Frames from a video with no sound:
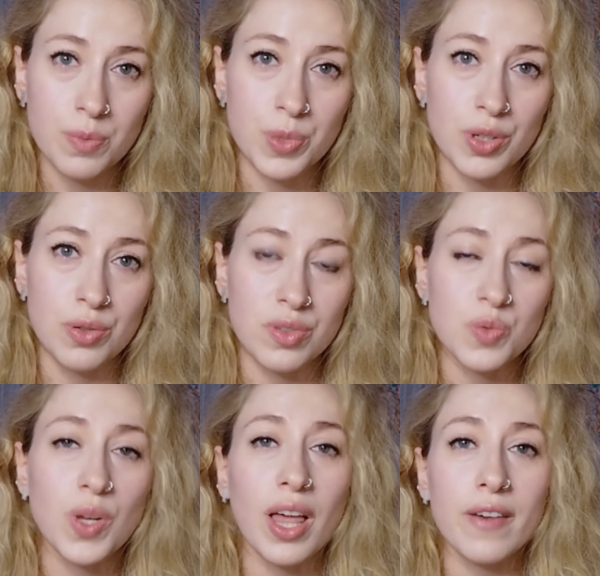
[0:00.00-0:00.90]

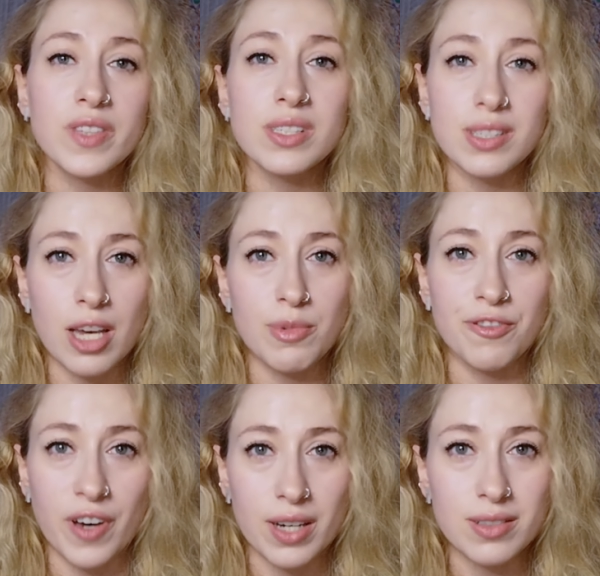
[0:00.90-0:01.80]
abuse will have the same
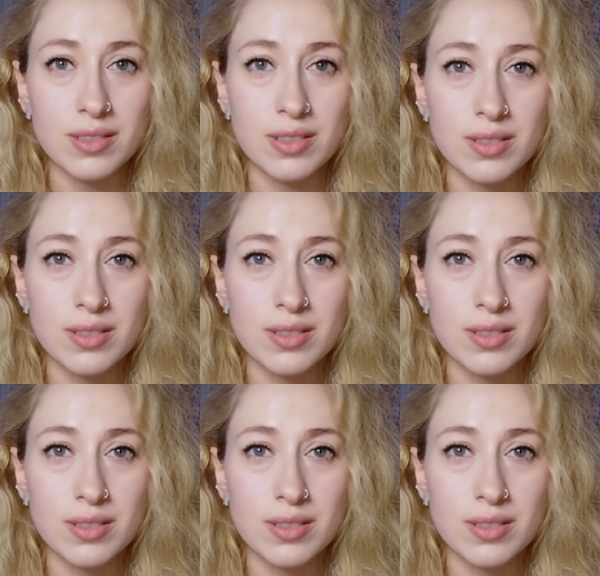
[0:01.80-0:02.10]
effect.